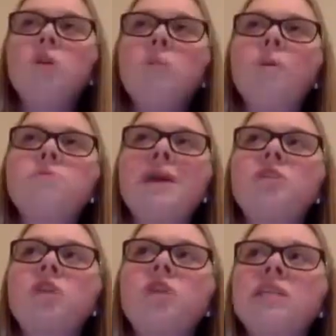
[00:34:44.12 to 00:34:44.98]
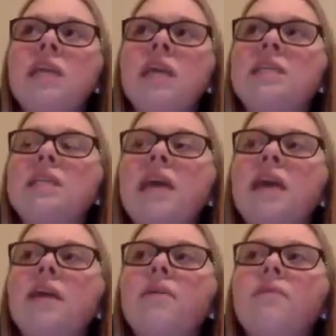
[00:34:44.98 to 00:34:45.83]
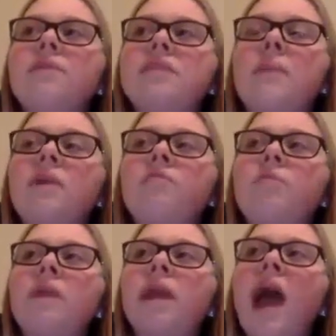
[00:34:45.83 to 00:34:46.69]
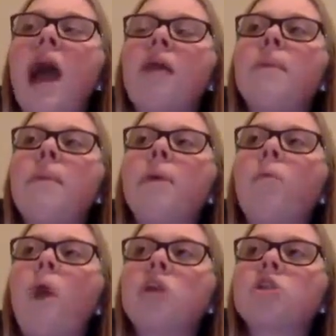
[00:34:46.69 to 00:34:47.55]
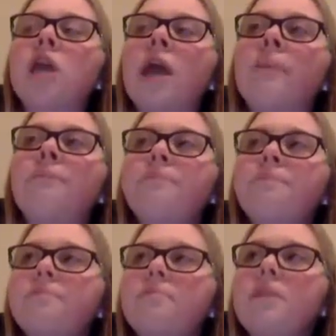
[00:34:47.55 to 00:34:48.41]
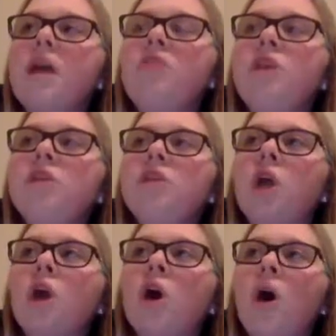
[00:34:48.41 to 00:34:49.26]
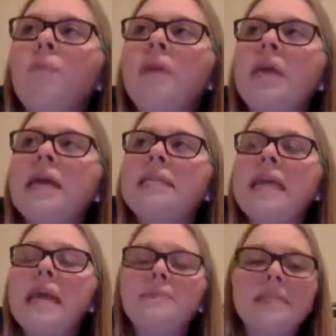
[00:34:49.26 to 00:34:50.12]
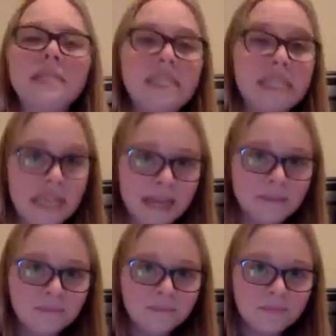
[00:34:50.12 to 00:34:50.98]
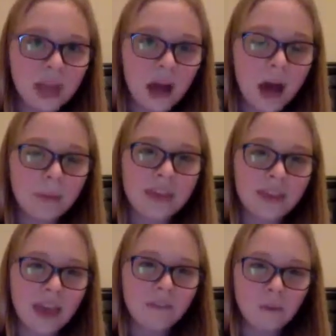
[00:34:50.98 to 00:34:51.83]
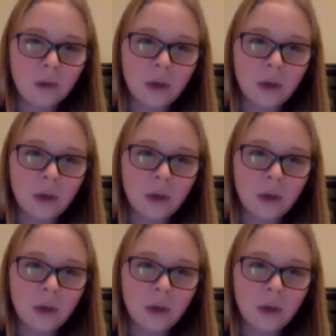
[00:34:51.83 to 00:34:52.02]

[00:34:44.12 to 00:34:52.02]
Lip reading: to post messaging is like something for me. Like I remember watching this girl named Dee. And I think everyone